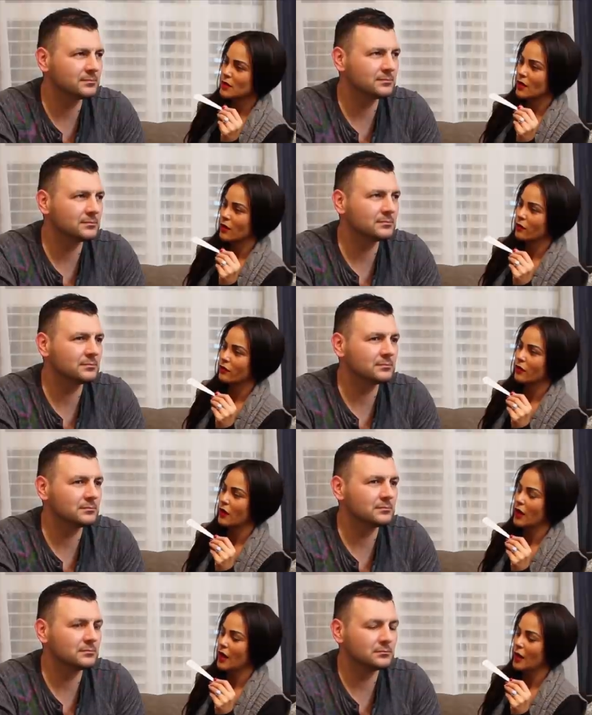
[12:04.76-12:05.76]
Speaker 1: me of,
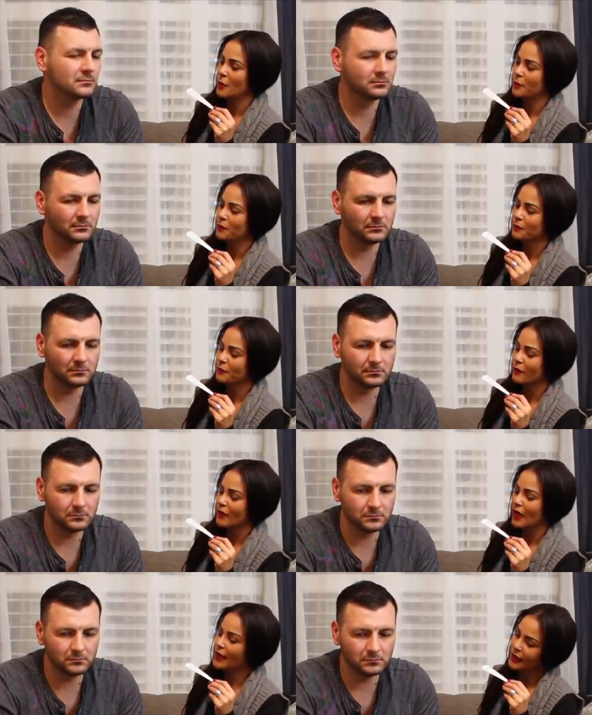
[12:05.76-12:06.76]
um,
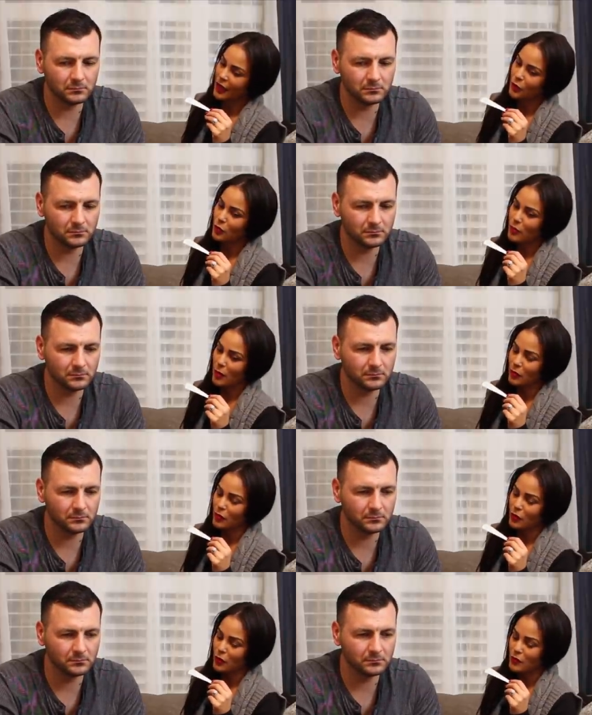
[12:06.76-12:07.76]
I can't
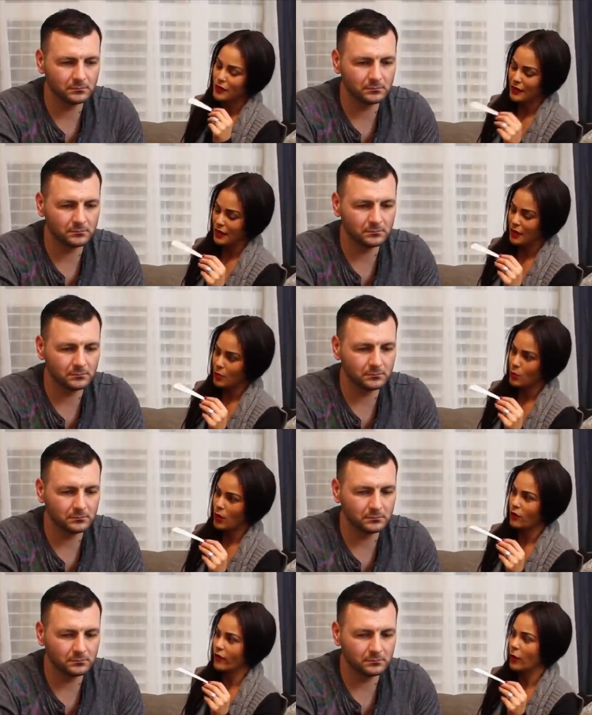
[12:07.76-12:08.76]
remember the name
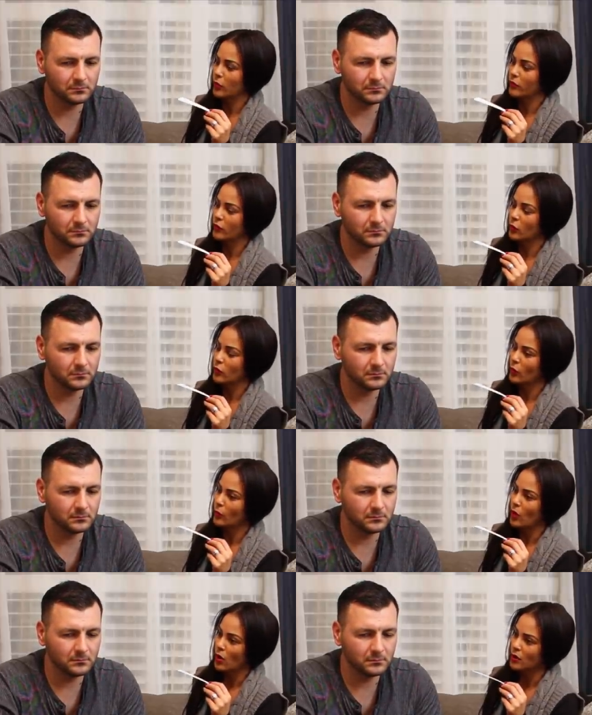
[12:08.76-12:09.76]
of that perfume, the
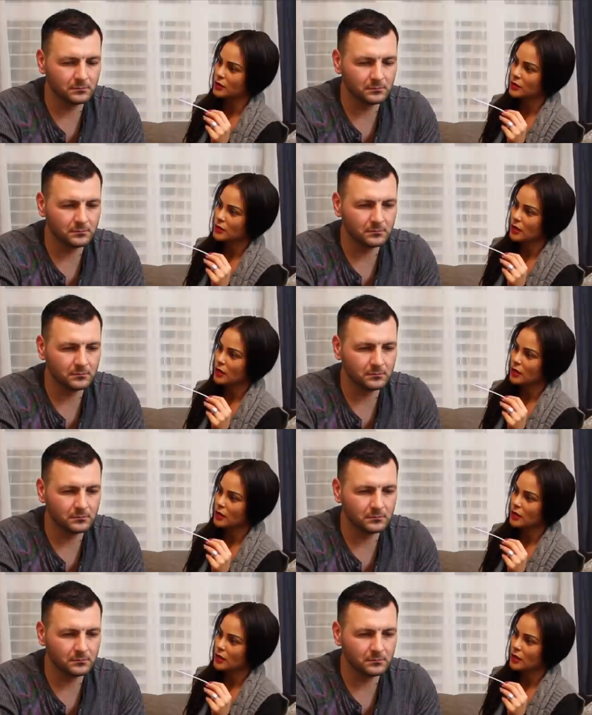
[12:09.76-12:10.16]
Bond,